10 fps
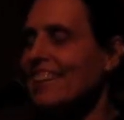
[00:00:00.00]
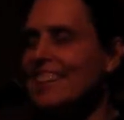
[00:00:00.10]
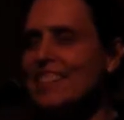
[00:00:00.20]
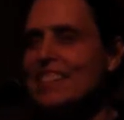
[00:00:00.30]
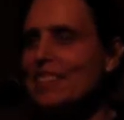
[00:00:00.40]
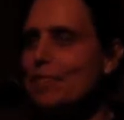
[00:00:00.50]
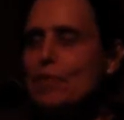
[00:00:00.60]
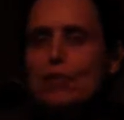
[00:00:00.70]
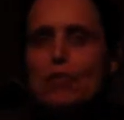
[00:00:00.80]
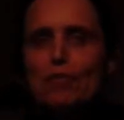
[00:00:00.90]
It's
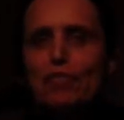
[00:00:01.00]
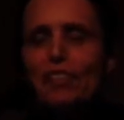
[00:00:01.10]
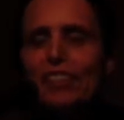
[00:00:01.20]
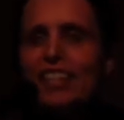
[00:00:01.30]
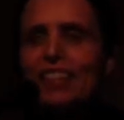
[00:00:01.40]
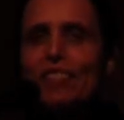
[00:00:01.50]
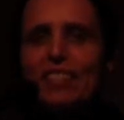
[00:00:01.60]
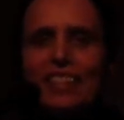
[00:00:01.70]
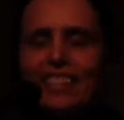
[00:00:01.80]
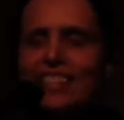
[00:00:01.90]
beautiful, and
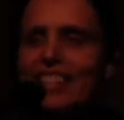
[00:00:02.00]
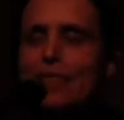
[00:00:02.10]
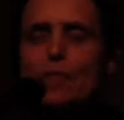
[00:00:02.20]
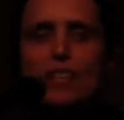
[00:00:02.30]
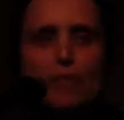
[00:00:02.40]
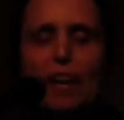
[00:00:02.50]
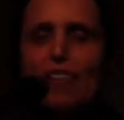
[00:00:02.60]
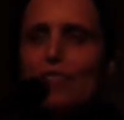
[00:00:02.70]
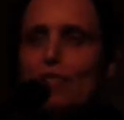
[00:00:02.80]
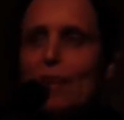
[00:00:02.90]
everything's going to be
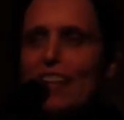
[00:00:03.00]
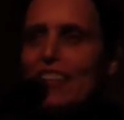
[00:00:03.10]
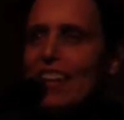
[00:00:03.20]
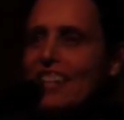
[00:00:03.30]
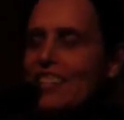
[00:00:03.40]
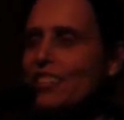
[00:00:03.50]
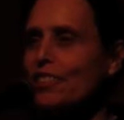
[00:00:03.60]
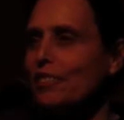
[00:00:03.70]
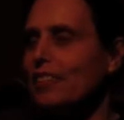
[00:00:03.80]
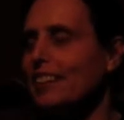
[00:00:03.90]
great for my
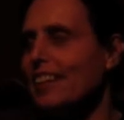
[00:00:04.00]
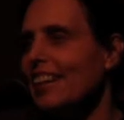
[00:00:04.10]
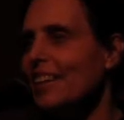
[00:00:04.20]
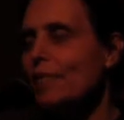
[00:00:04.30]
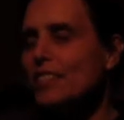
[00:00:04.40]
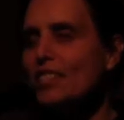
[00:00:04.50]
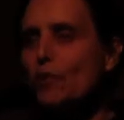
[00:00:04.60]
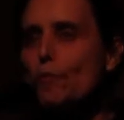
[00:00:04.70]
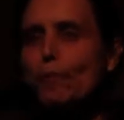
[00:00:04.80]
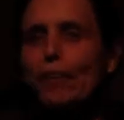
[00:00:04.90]
grandchildren. It'll be
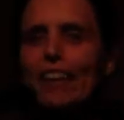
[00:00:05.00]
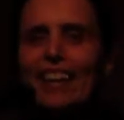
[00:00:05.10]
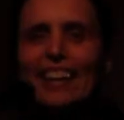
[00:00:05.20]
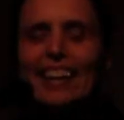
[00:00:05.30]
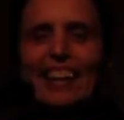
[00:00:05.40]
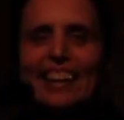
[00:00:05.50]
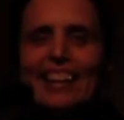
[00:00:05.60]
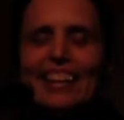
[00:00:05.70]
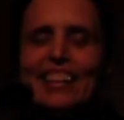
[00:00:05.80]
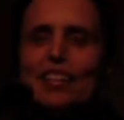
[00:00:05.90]
super.
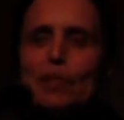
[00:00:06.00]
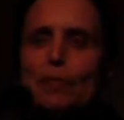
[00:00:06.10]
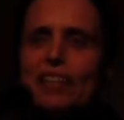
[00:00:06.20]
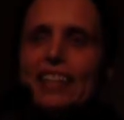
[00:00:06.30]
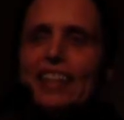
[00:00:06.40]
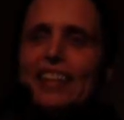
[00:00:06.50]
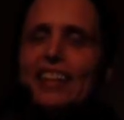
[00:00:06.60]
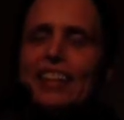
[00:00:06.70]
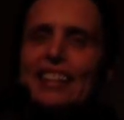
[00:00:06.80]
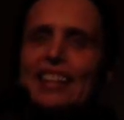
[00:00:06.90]
But
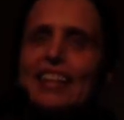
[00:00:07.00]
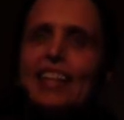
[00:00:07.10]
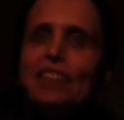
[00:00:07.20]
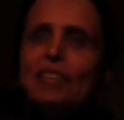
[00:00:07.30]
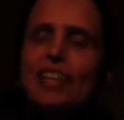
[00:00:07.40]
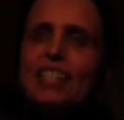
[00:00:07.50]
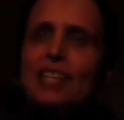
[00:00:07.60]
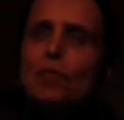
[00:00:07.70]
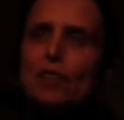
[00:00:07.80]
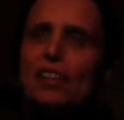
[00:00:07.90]
I realize
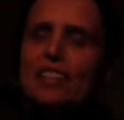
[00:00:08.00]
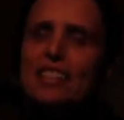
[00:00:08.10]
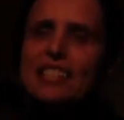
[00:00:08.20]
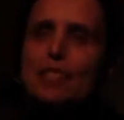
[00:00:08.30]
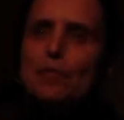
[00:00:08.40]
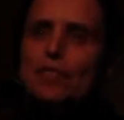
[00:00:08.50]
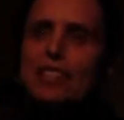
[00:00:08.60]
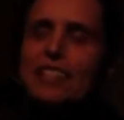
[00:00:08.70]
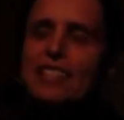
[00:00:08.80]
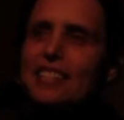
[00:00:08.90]
I work in these
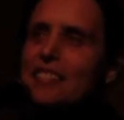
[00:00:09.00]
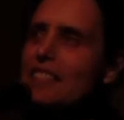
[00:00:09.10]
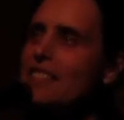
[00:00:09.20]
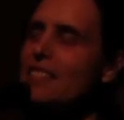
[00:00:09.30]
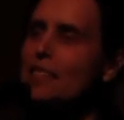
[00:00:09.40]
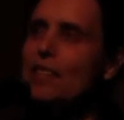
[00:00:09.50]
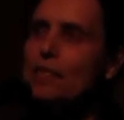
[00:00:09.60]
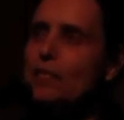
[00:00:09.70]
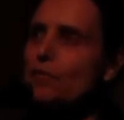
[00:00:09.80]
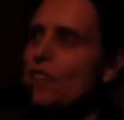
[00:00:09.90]
communities, and
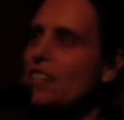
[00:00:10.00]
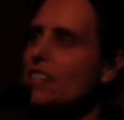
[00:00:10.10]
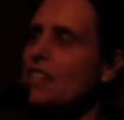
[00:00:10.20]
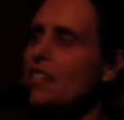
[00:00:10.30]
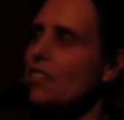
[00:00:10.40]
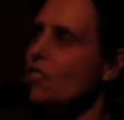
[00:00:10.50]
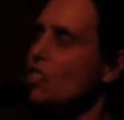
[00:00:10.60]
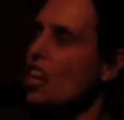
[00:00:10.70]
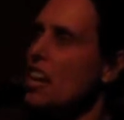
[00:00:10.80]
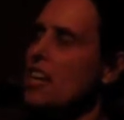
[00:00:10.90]
sometimes I'm facing a
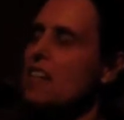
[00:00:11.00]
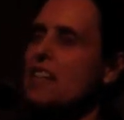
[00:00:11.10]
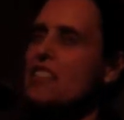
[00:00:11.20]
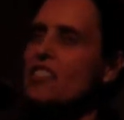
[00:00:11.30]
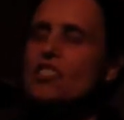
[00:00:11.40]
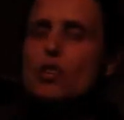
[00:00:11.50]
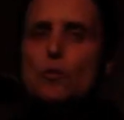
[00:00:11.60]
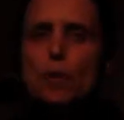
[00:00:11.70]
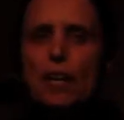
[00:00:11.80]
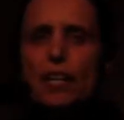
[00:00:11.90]
giant
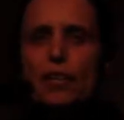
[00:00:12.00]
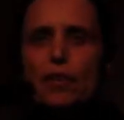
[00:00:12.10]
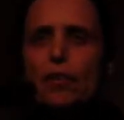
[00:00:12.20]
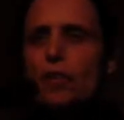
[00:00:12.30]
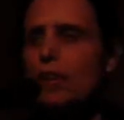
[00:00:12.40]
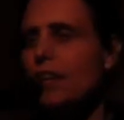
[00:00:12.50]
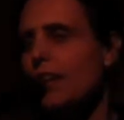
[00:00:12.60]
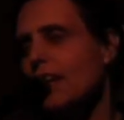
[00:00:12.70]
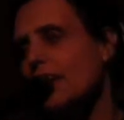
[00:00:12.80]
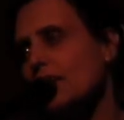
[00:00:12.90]
incinerator, or
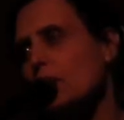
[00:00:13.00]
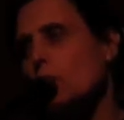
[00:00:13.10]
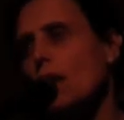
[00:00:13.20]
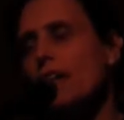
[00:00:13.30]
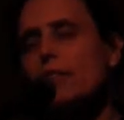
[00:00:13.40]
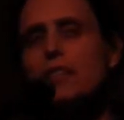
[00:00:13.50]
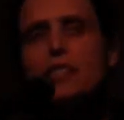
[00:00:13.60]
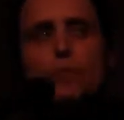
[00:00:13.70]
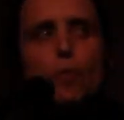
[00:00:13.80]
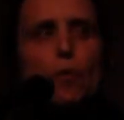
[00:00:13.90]
their water
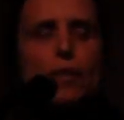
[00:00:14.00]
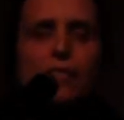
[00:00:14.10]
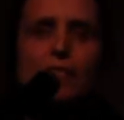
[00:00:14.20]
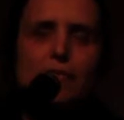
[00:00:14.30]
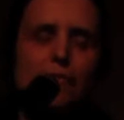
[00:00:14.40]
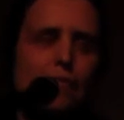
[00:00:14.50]
is poisoned,